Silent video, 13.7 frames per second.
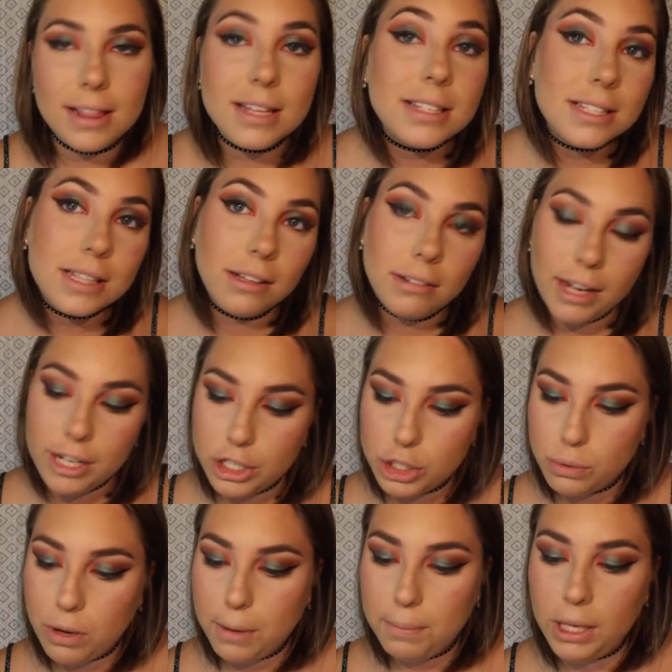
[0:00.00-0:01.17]
This is the
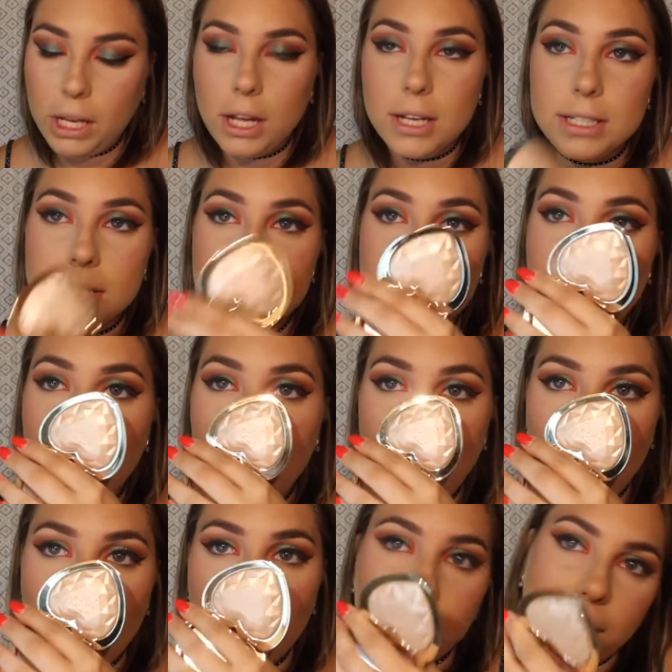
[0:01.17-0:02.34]
lightest one because,
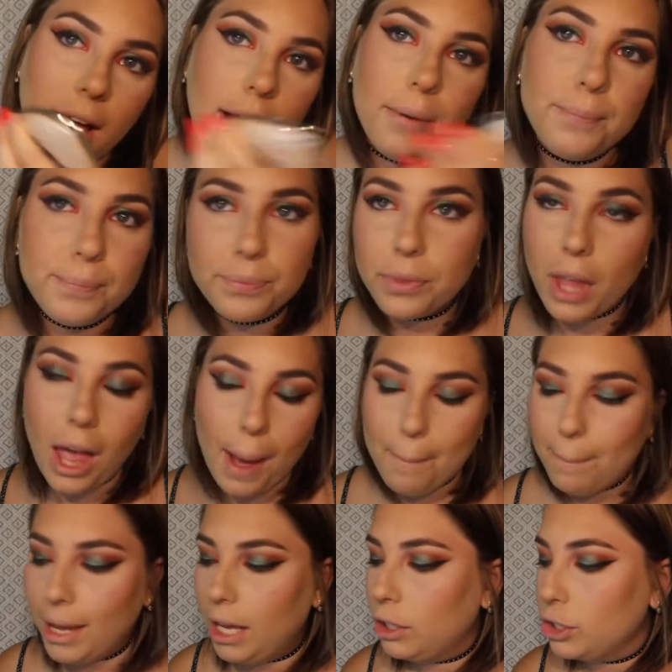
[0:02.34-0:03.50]
yeah, I'm
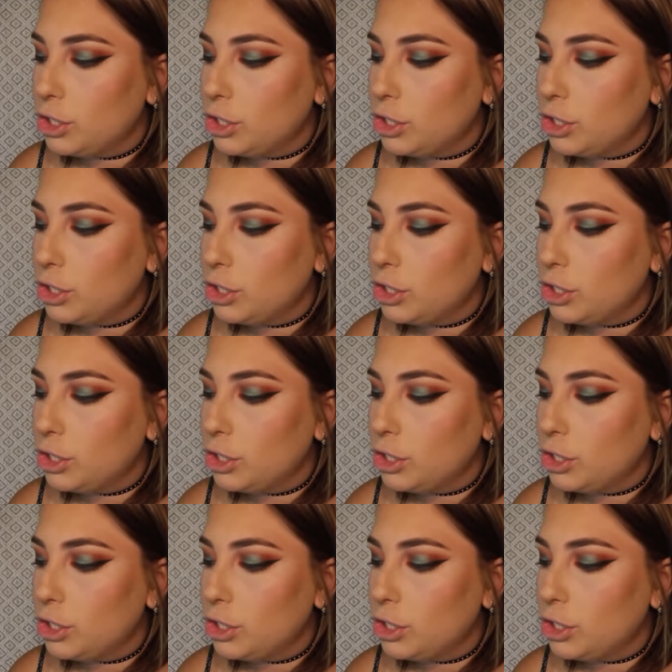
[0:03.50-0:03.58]
pale.